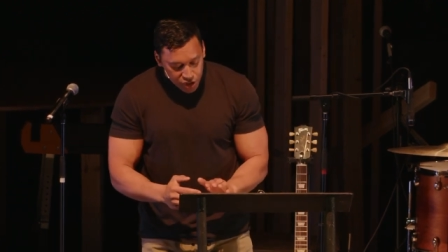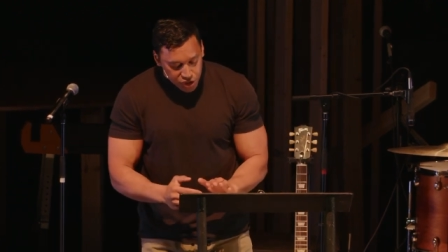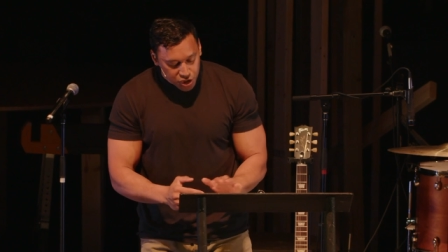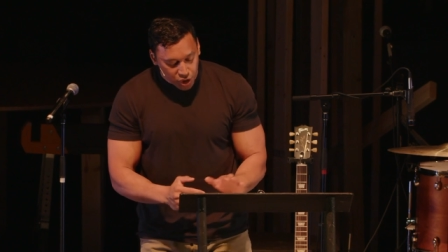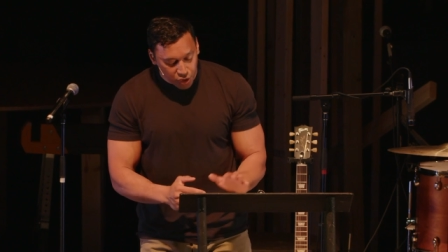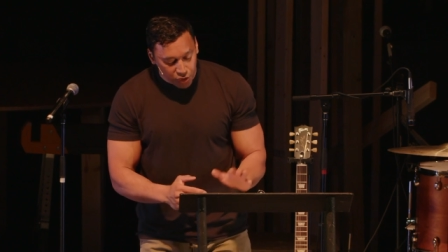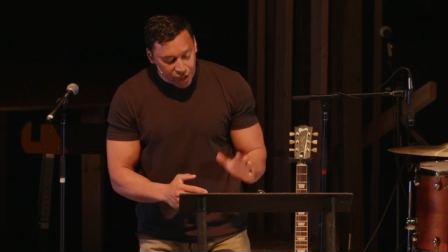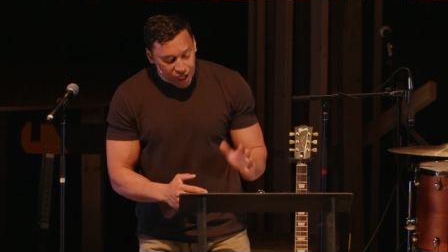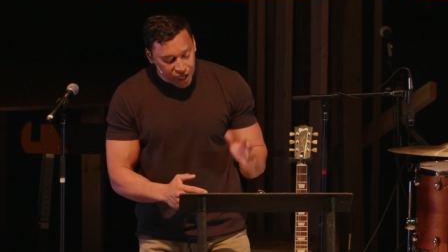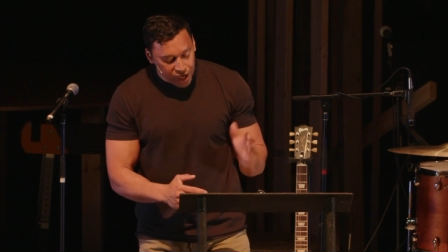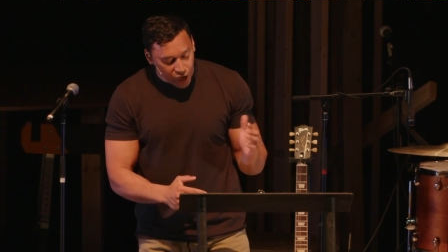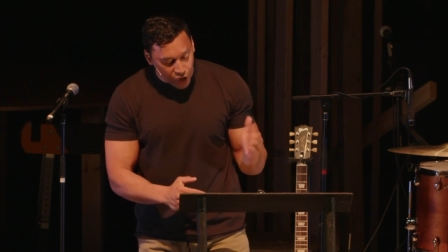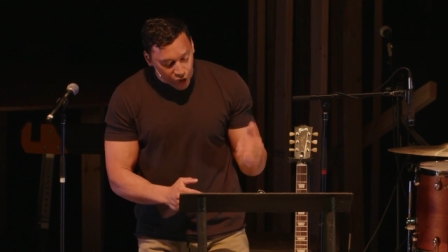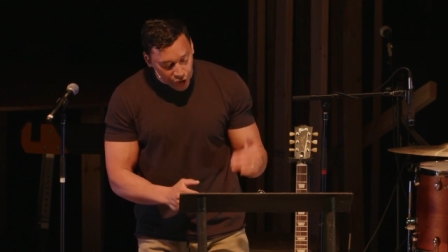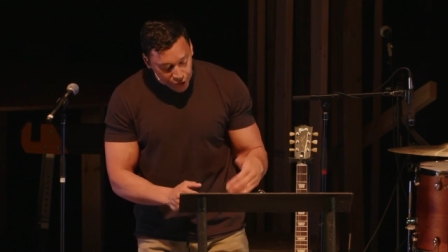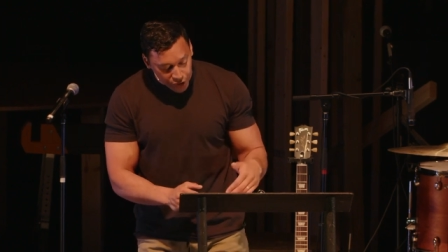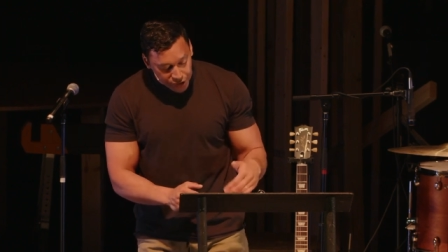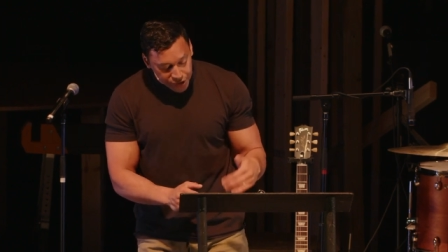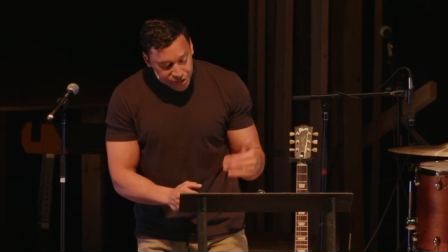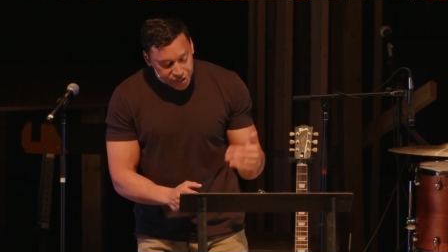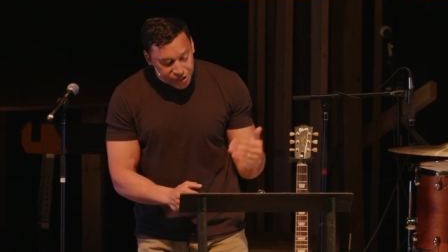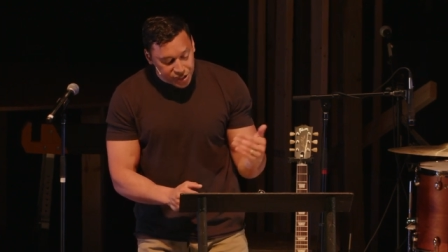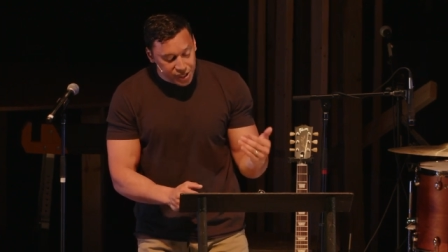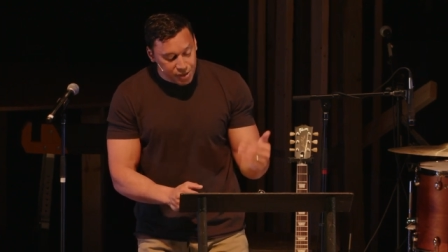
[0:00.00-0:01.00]
So they
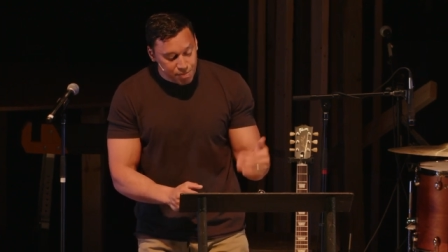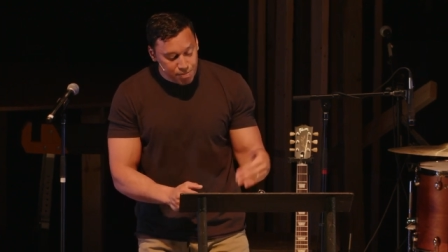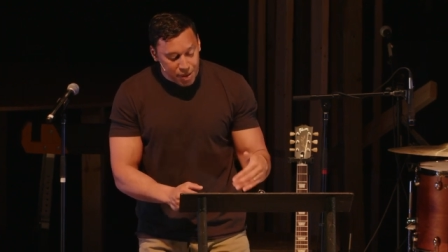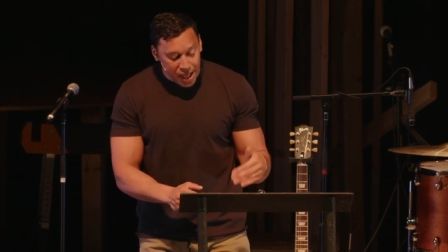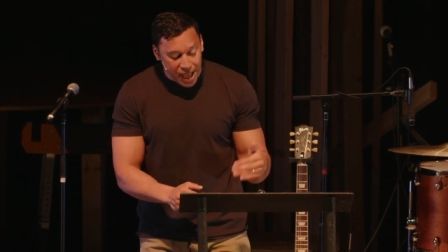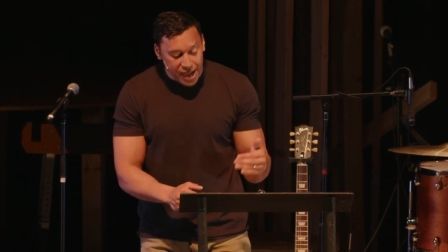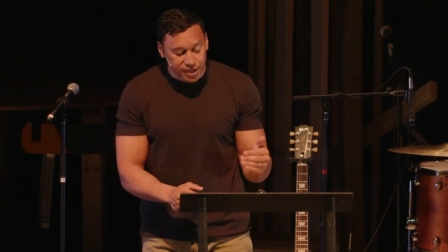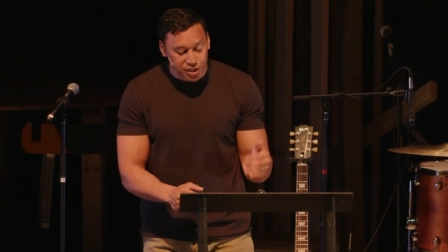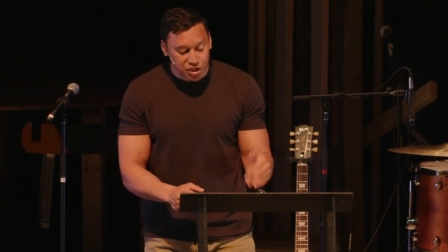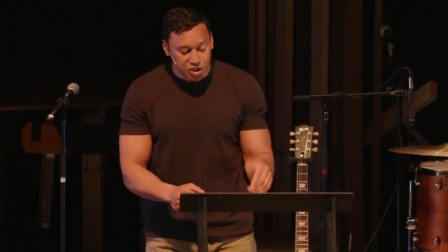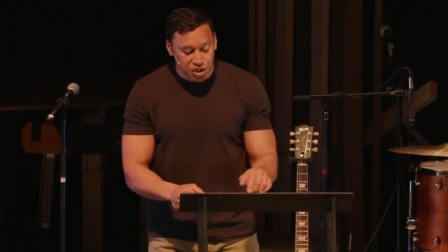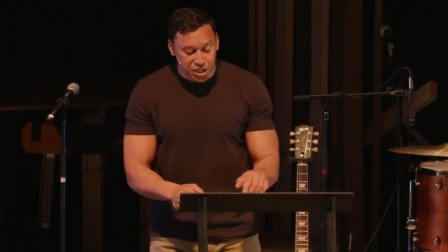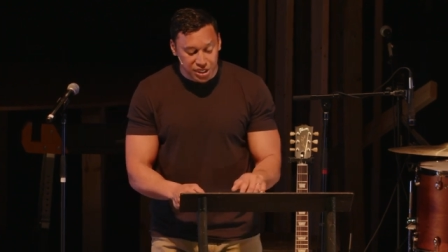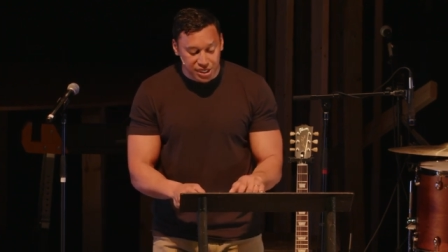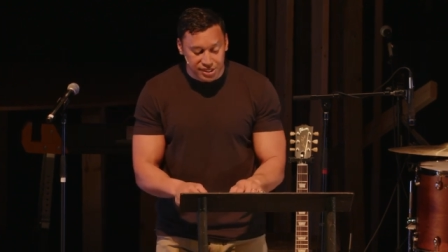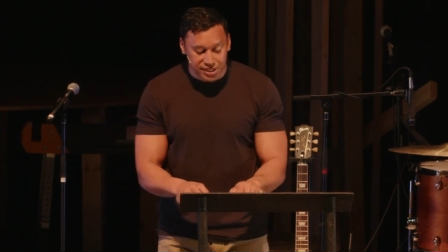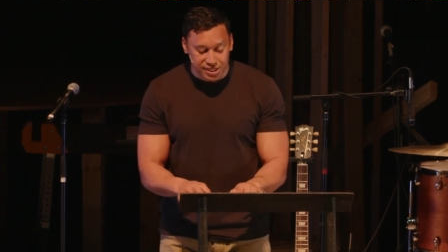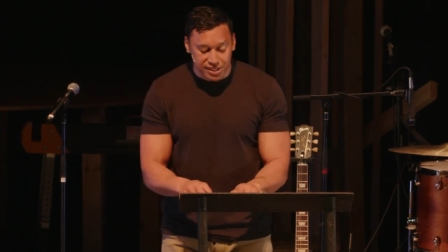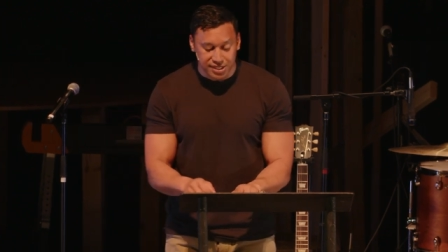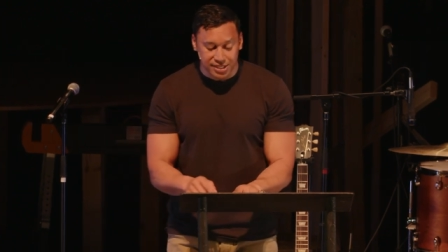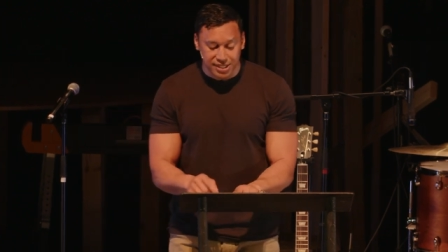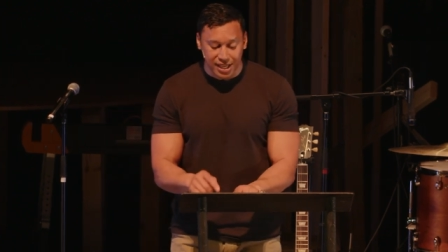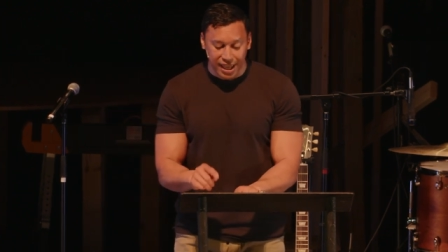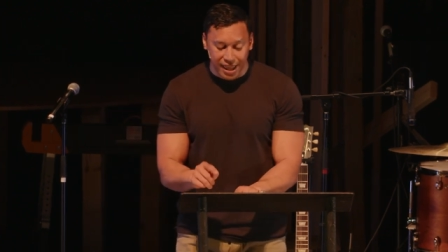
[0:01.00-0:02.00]
earnestly begged
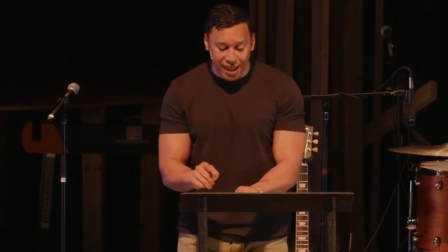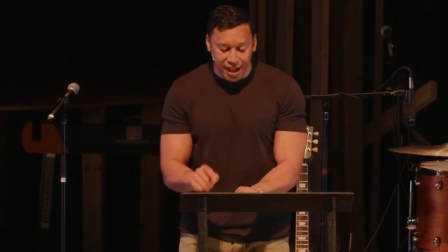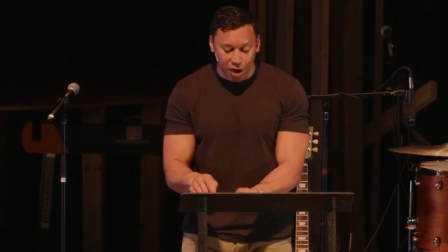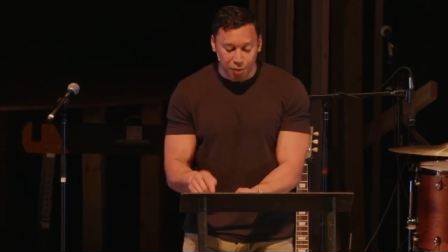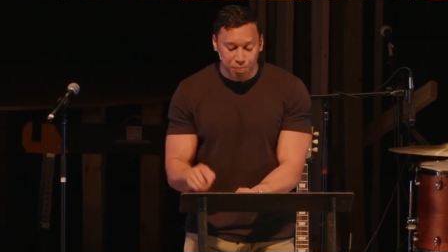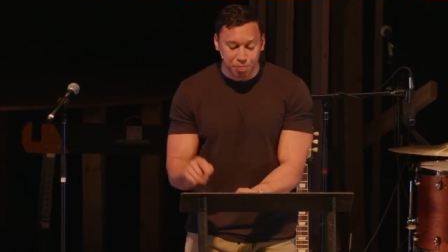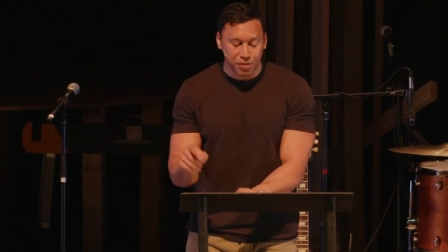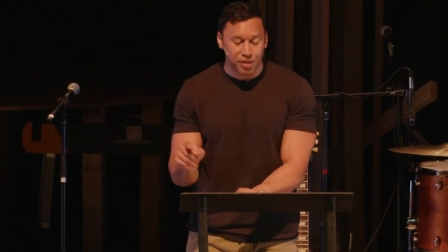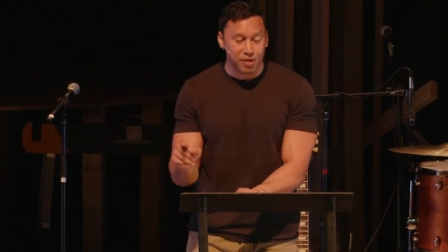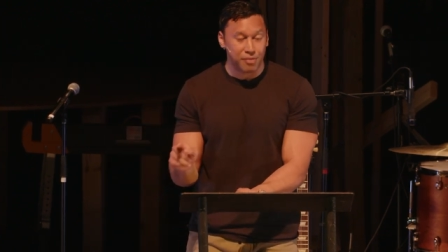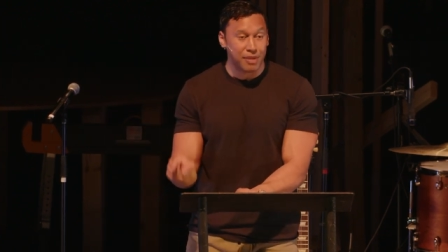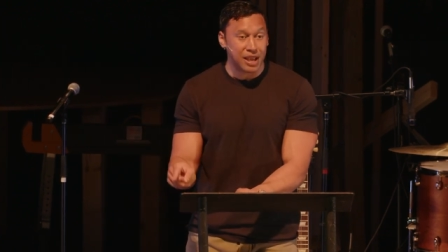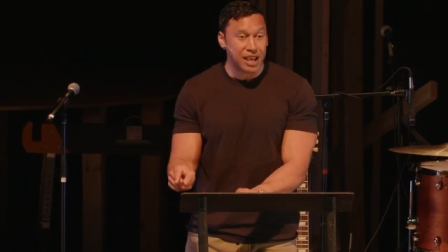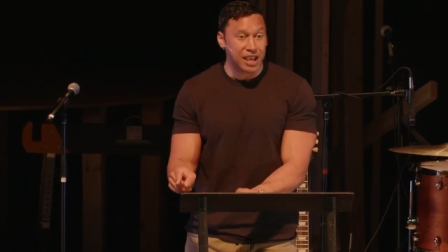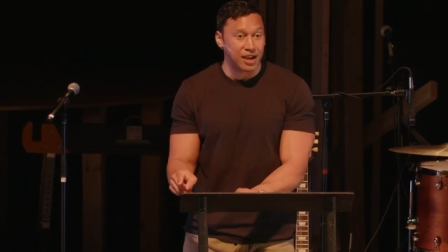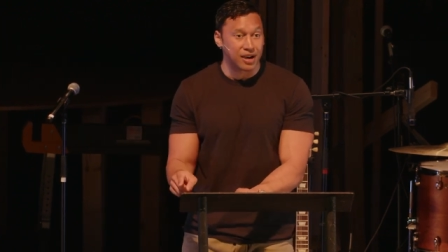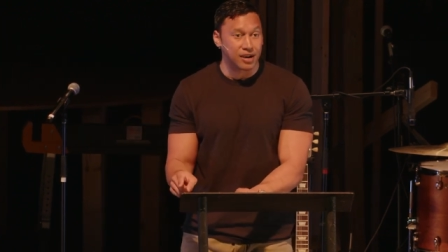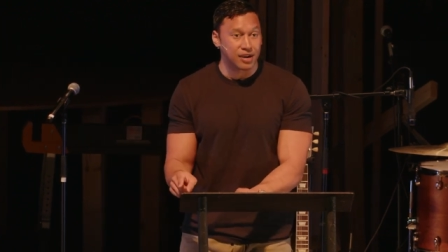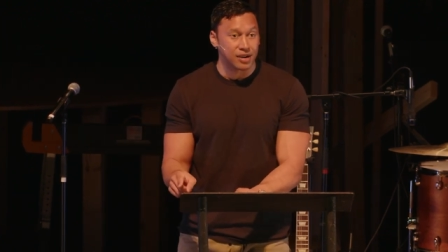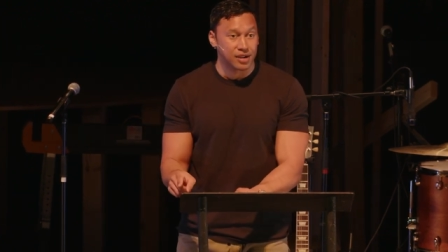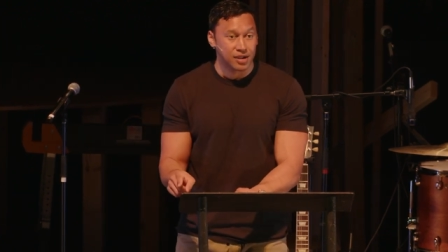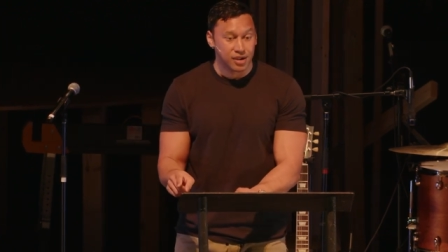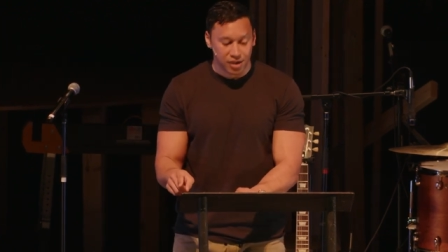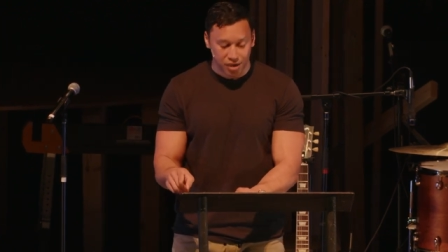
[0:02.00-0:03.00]
Jesus to help the
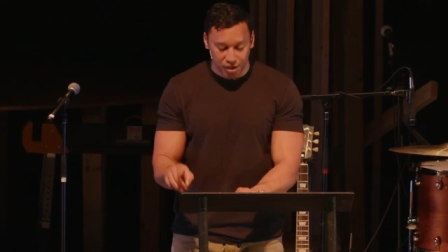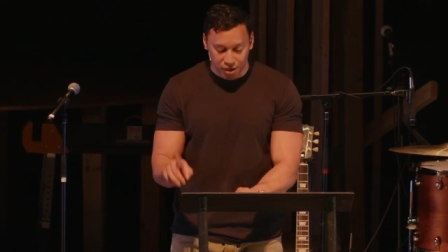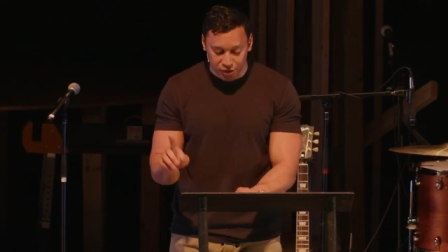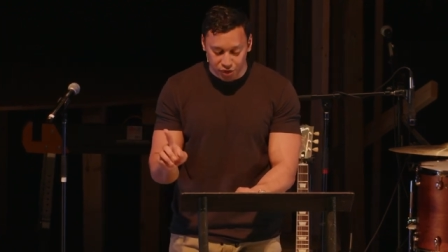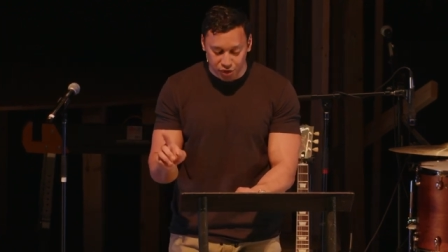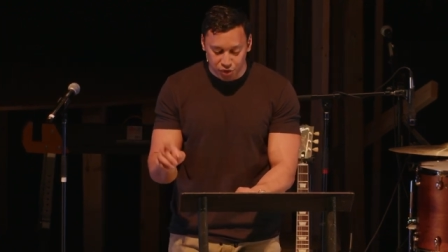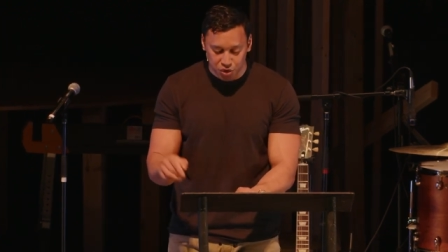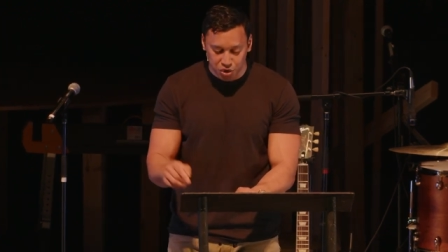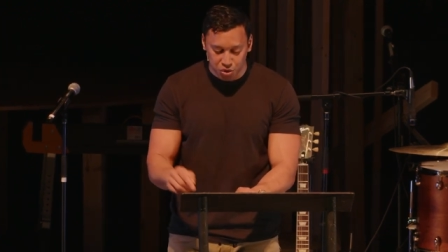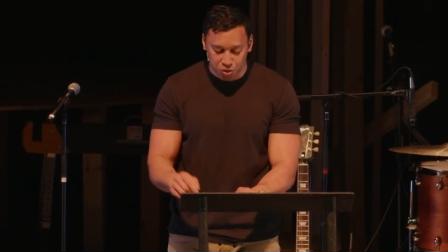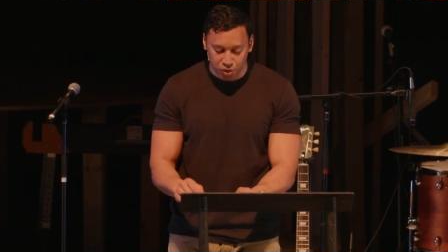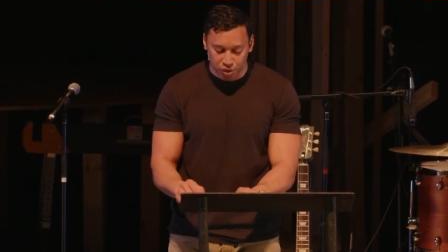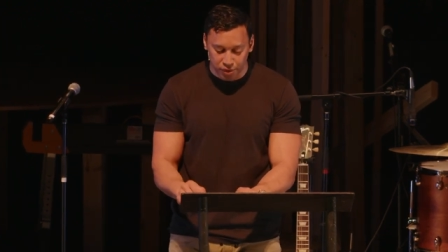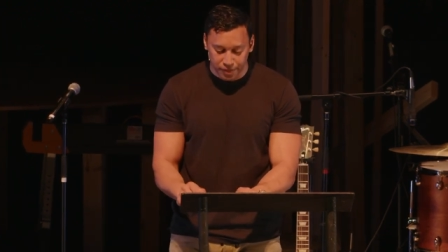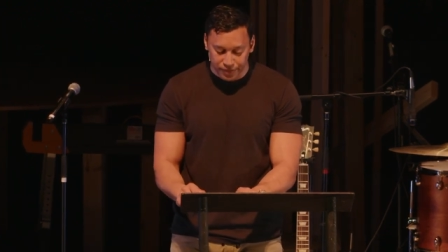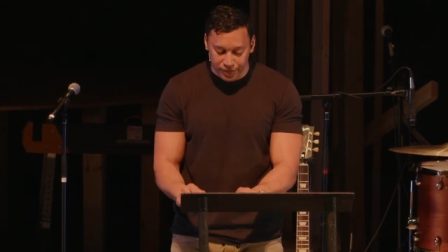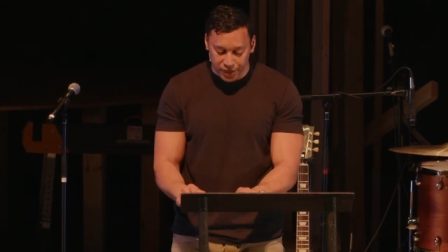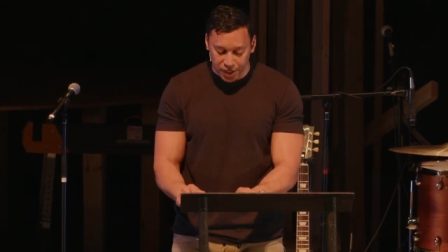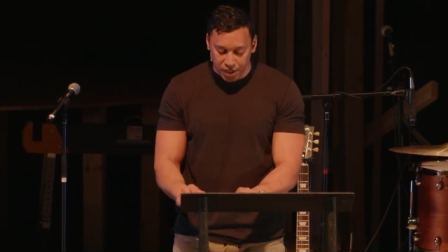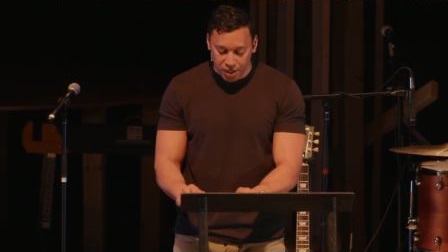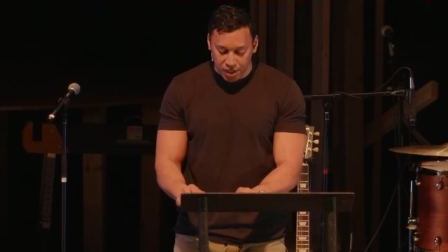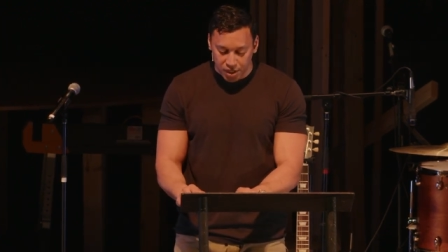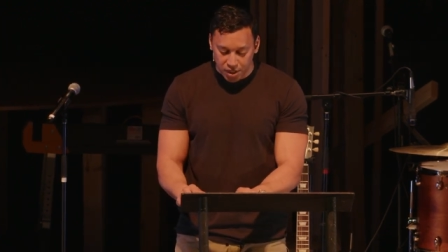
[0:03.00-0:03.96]
man. Unusual.